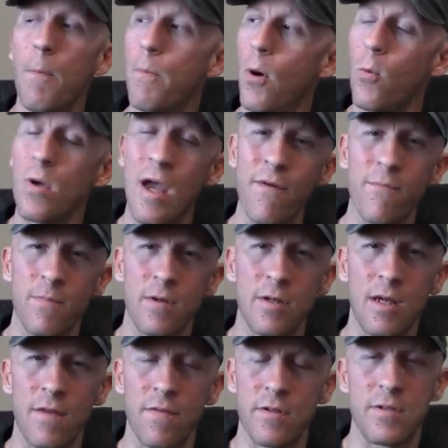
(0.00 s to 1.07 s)
But we haven't been
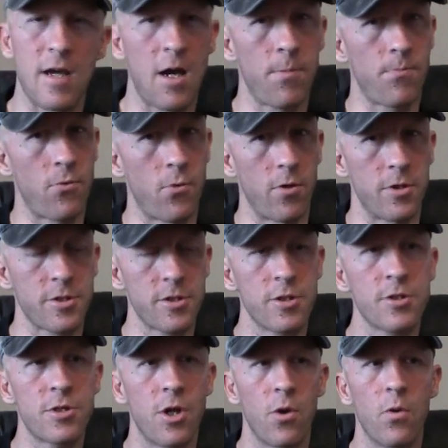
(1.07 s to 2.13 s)
getting the downpours.
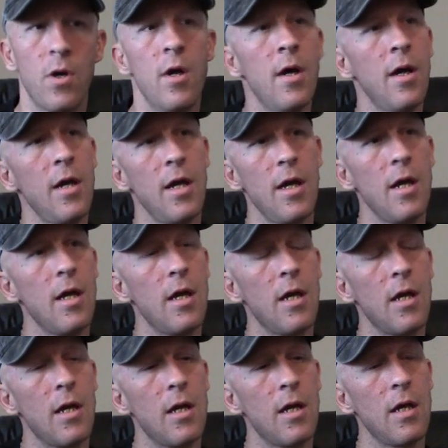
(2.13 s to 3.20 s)
So
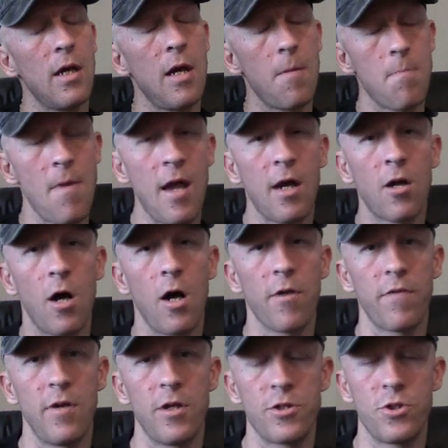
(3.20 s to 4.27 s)
it may
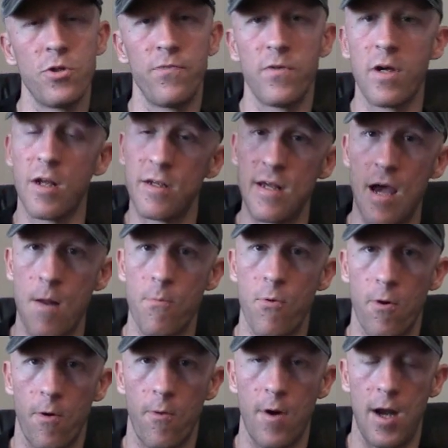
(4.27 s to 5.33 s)
cause an issue if you get a
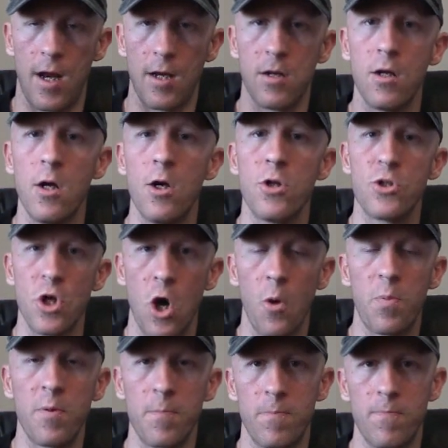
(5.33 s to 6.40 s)
downpour of rain to
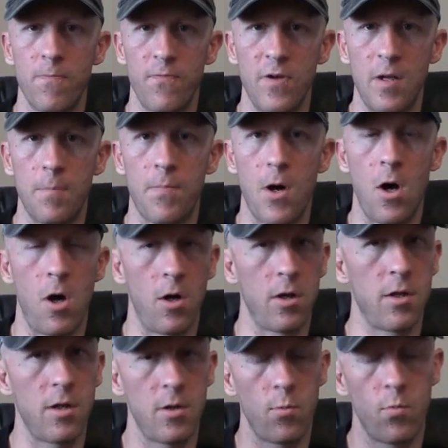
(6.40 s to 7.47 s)
open feed
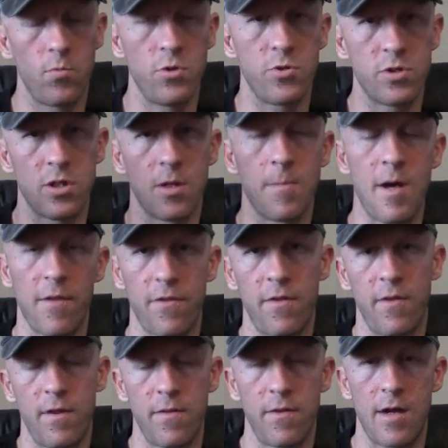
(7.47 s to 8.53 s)
pollen using the
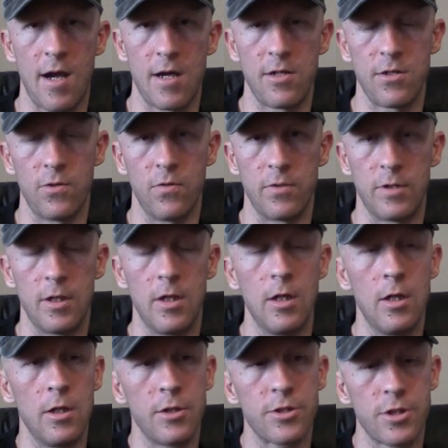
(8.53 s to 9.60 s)
method that I do.
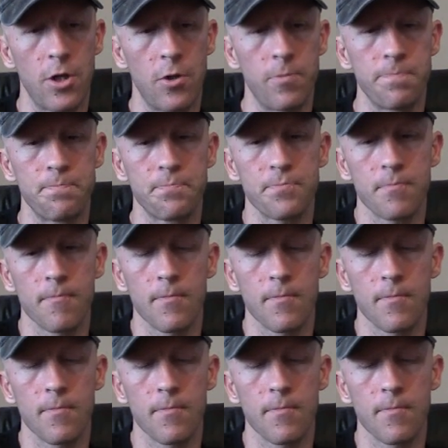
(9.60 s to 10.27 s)
So